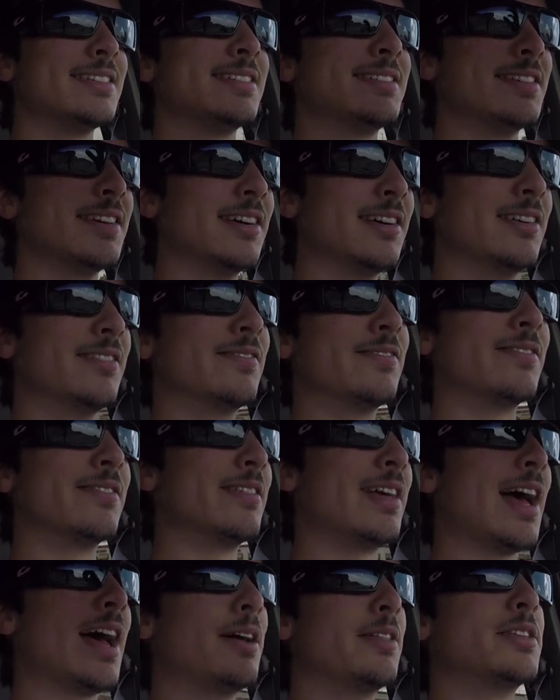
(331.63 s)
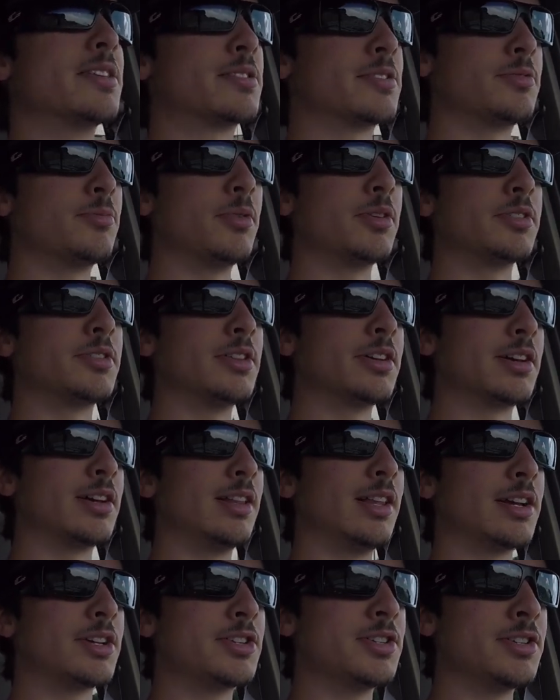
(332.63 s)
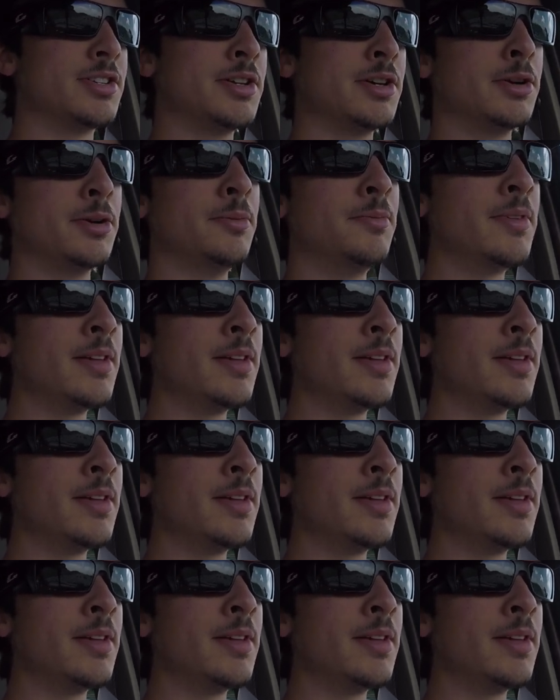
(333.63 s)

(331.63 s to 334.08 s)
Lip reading: So, add this one to the collection, too.